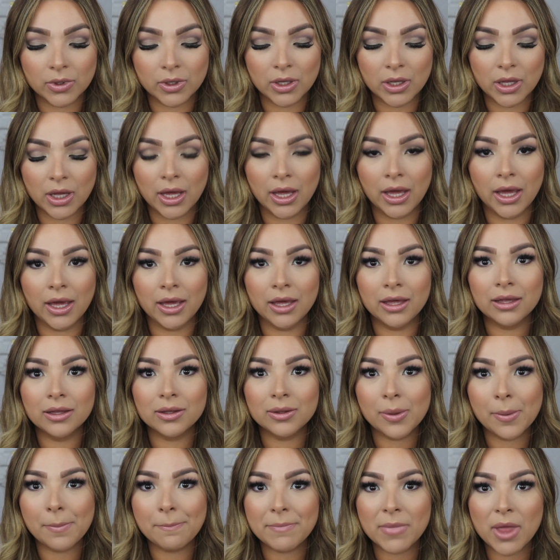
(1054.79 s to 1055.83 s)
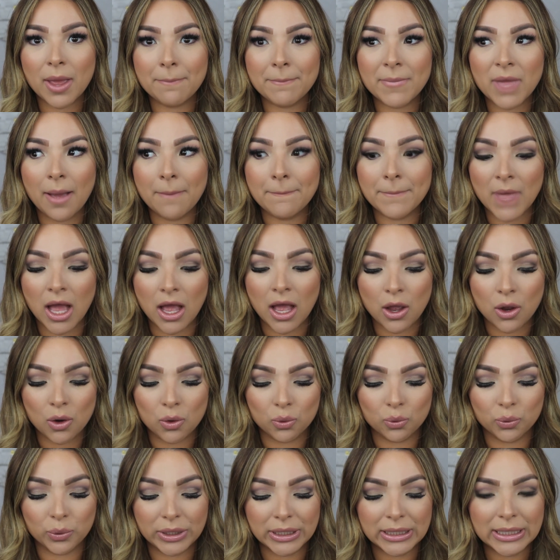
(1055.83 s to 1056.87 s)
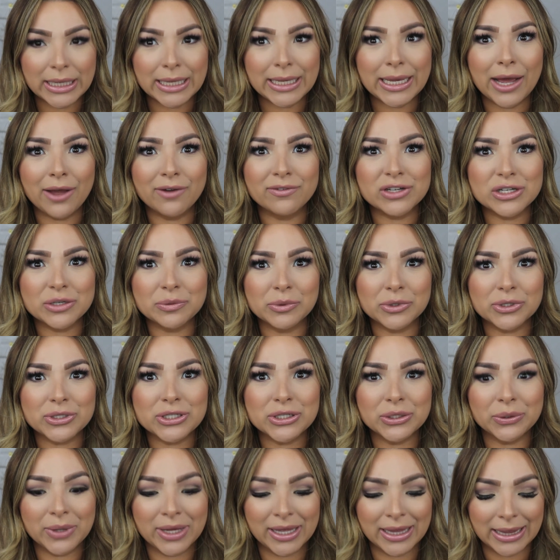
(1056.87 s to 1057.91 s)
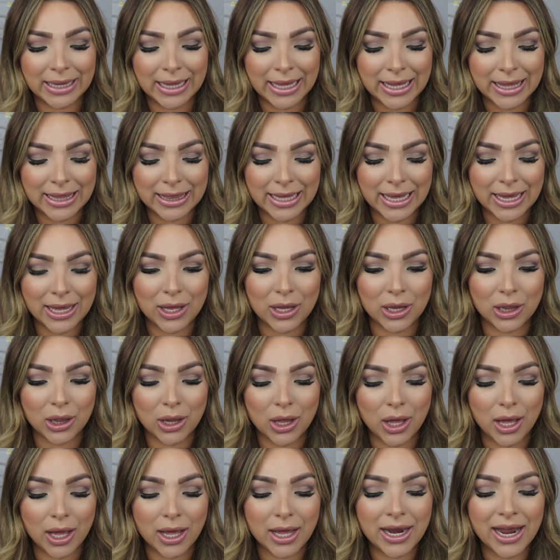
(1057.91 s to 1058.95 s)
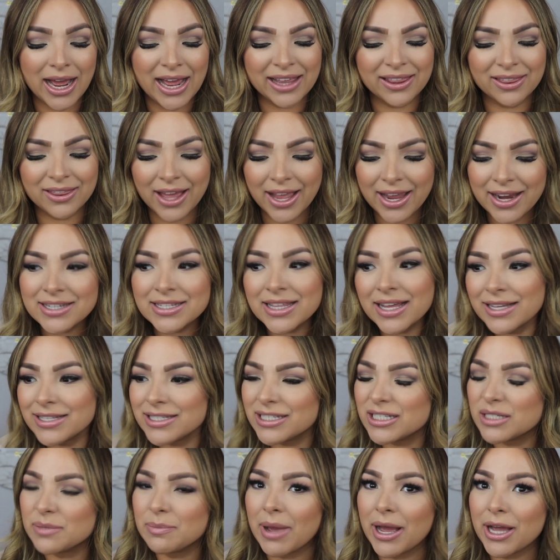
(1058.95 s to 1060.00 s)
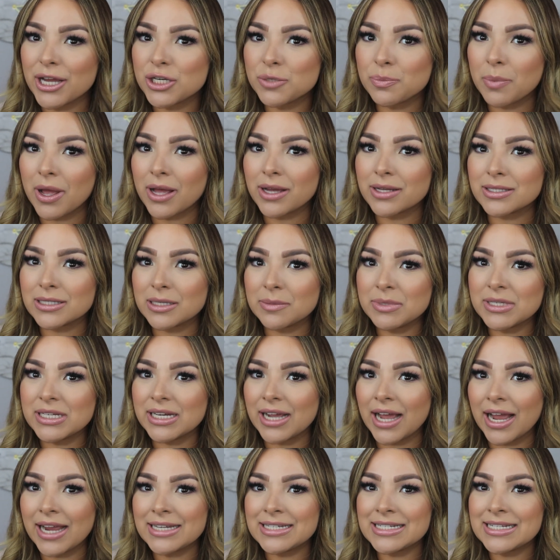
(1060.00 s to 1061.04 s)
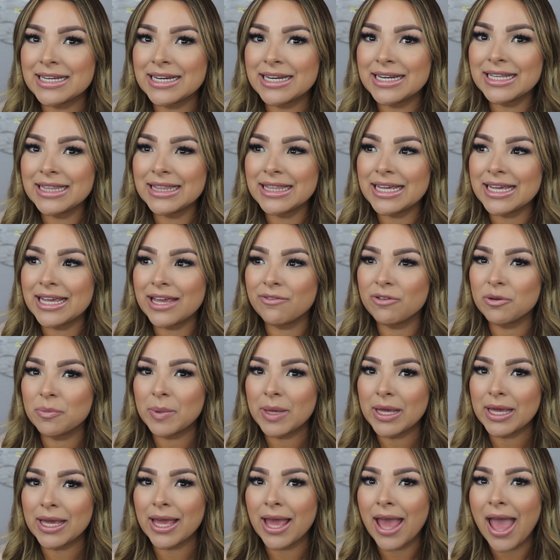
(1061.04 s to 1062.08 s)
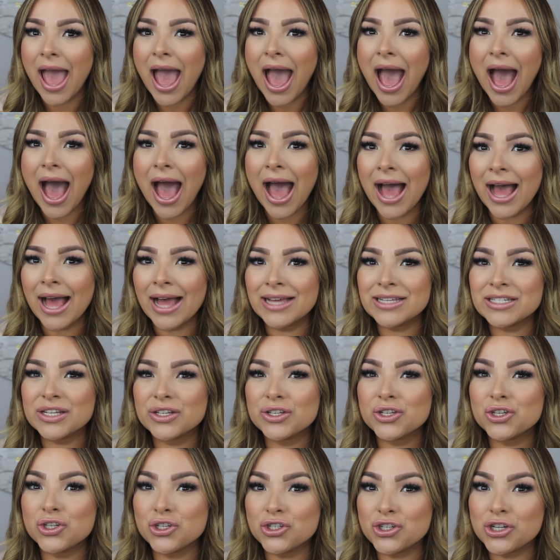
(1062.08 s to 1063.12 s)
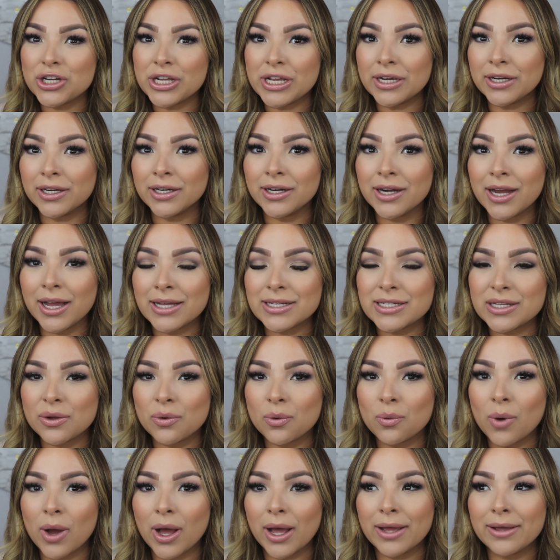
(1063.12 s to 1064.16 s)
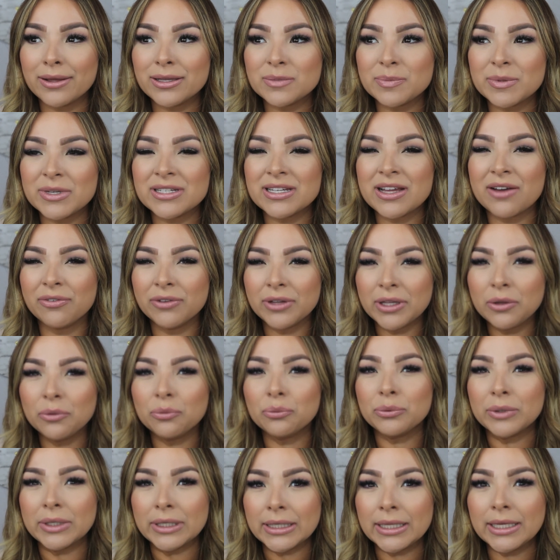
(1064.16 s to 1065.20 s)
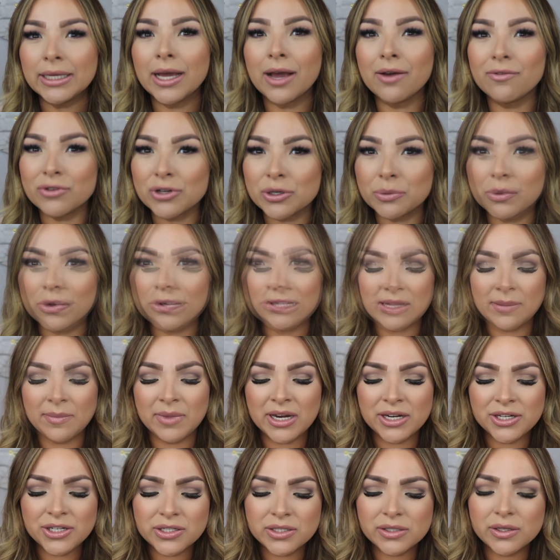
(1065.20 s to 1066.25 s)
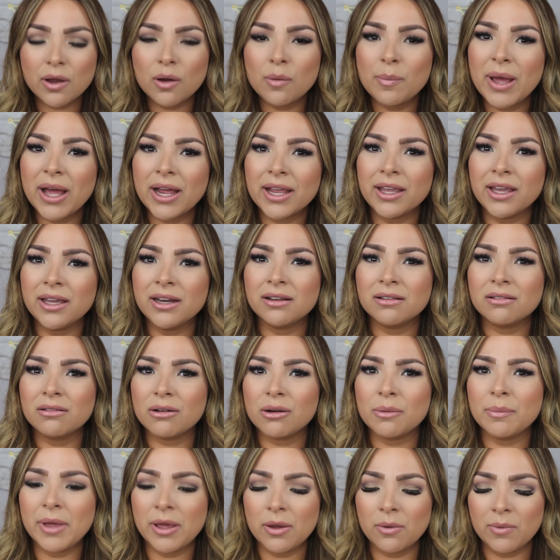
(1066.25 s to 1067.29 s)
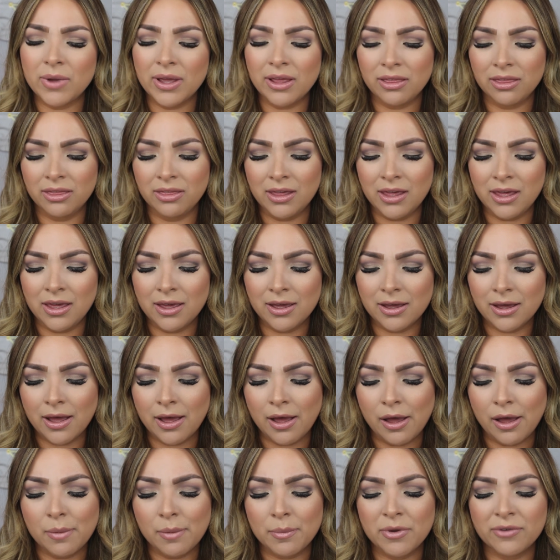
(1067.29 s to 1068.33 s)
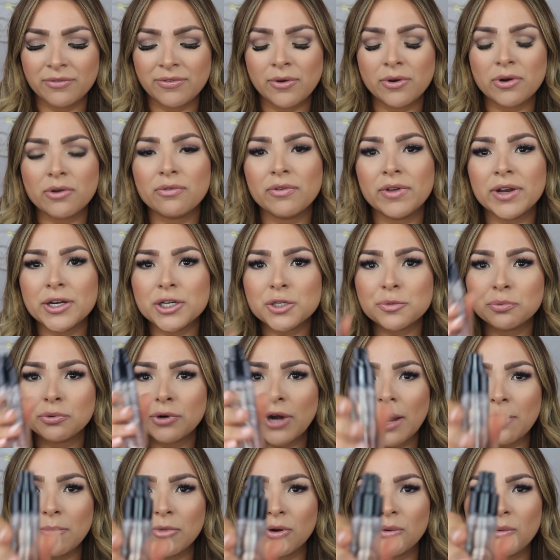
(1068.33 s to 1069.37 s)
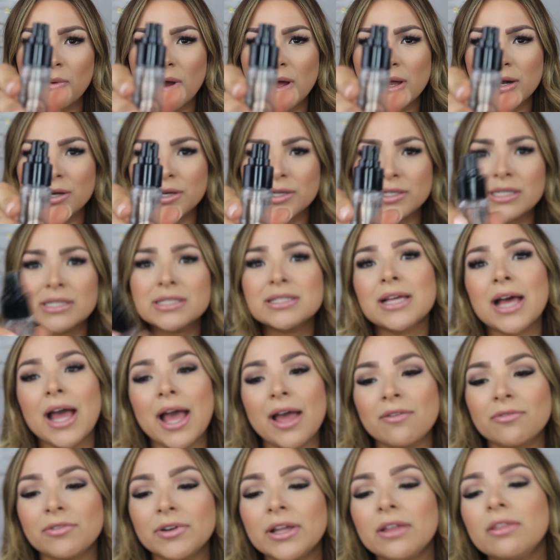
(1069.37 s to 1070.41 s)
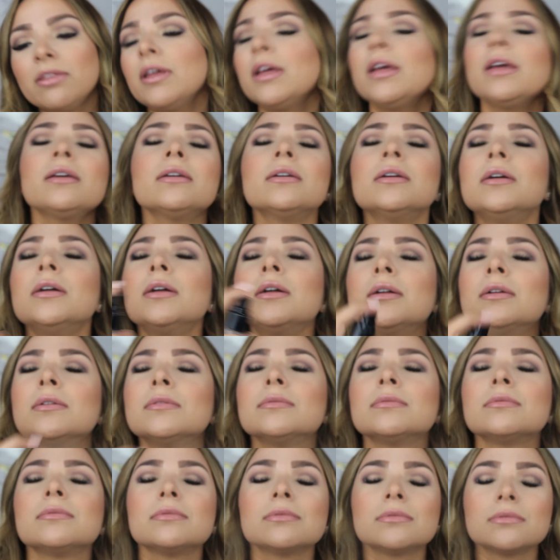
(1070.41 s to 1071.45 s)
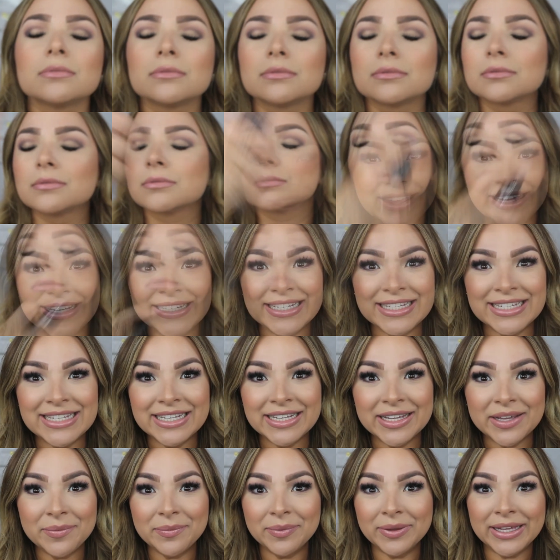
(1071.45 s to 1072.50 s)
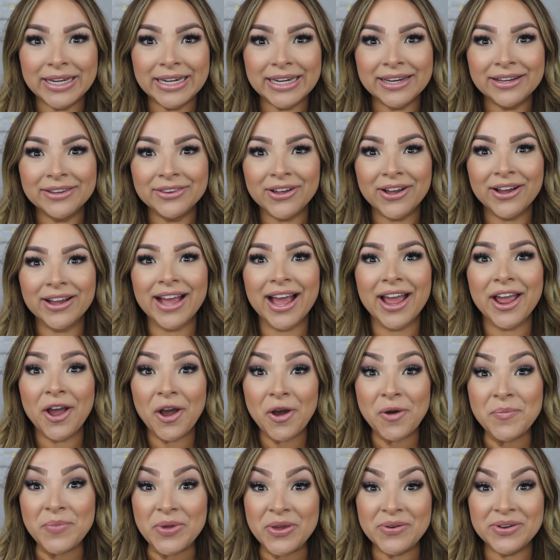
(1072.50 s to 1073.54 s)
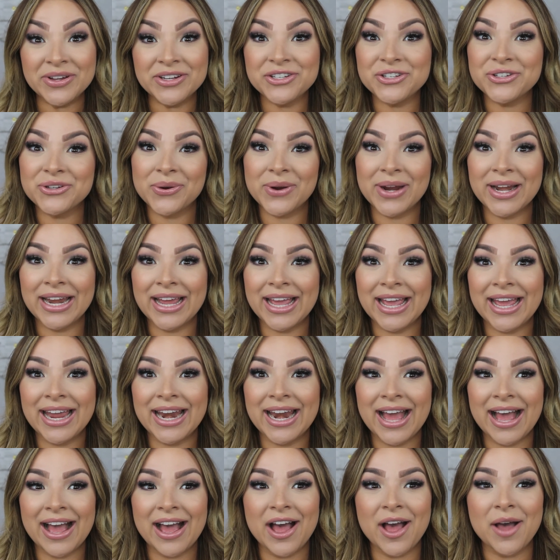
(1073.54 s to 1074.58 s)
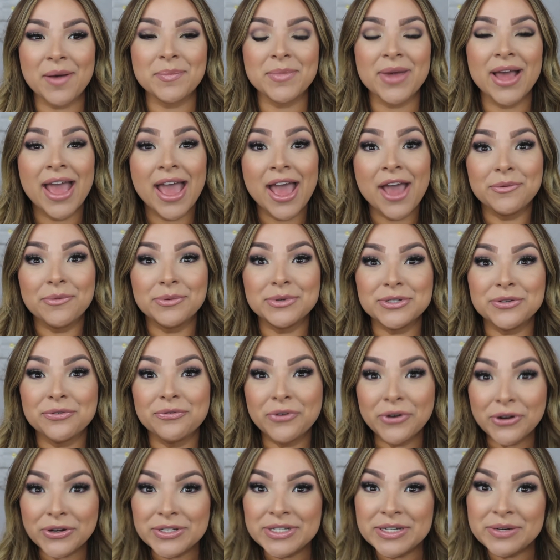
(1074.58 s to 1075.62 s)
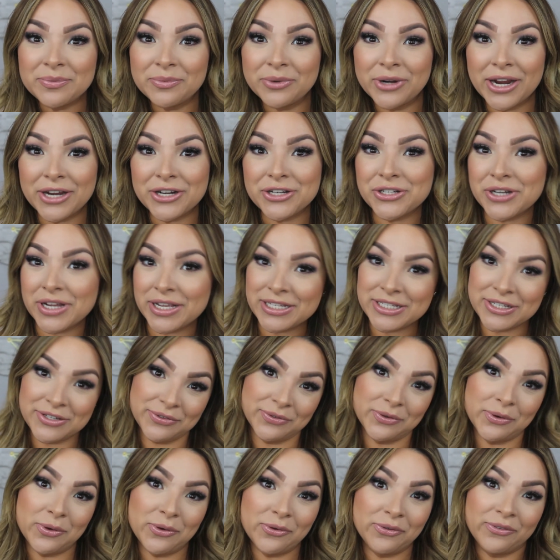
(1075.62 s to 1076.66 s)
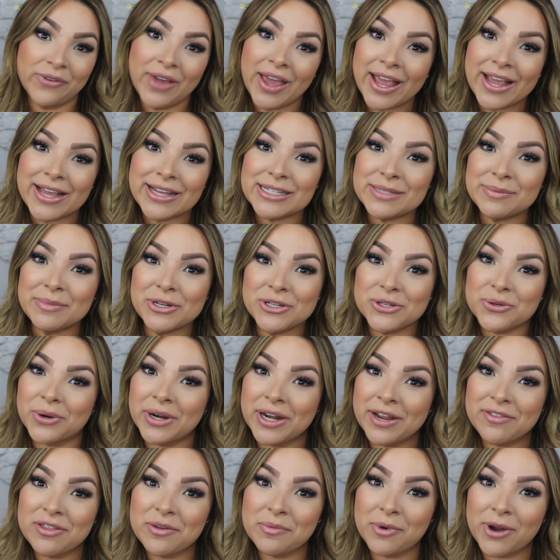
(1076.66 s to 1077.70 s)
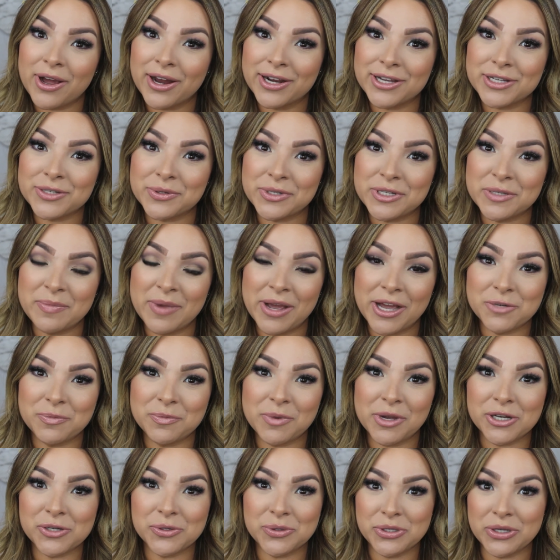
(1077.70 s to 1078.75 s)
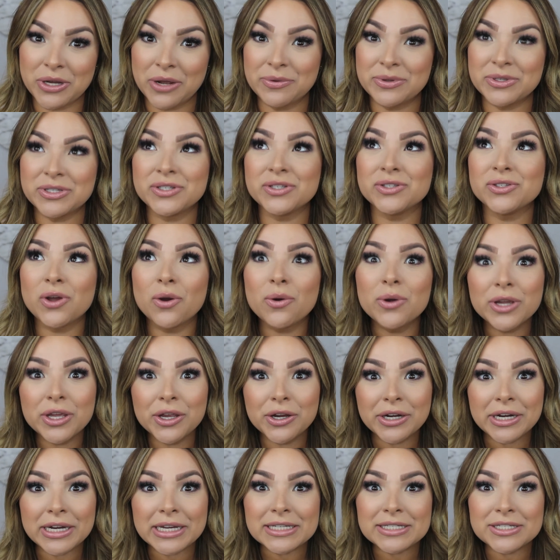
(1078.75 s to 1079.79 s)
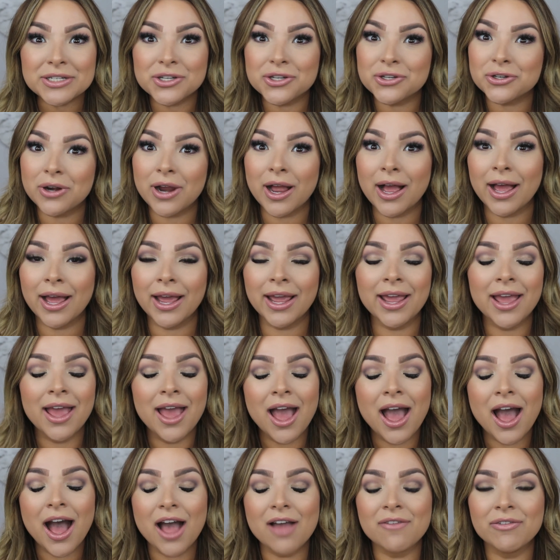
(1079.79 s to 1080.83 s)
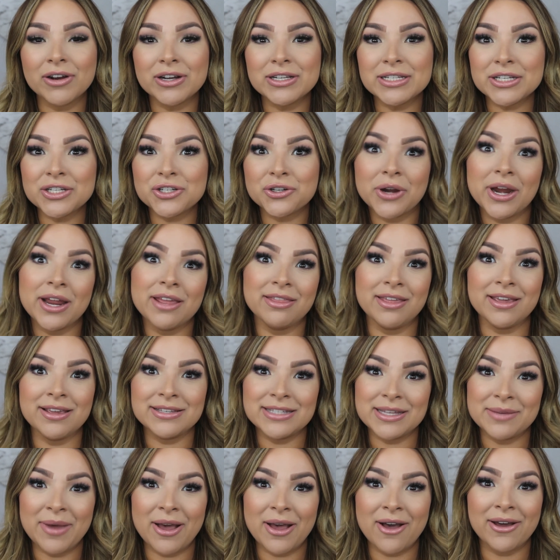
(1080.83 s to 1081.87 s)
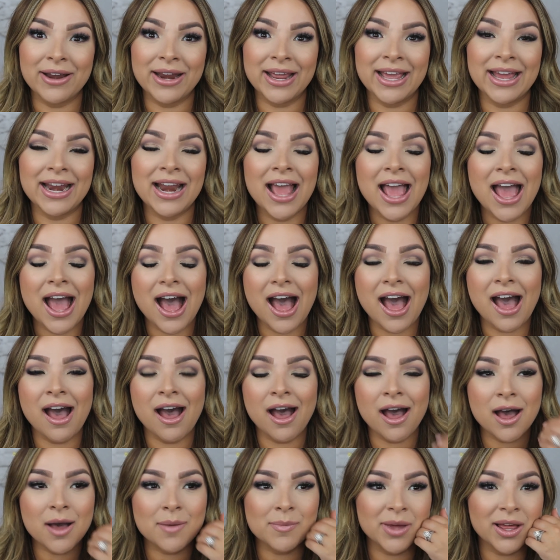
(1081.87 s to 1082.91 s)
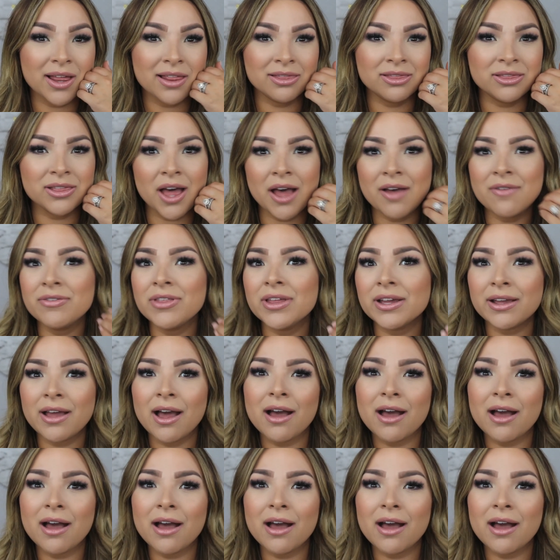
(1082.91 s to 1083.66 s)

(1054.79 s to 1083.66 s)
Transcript: Okay. Really comfortable too. I like that a lot. I liked that Smashbox lipstick. I didn't think it would be as sheer as it was, but definitely really comfortable. I'm gonna just go back in a little bit with the Photo Finish Primer Water to set everything. This is the completed look. I hope you enjoyed it. It was first impressions, full face. Majority of the products were Smashbox, which I was so curious to try. I've heard such great things about it. Love the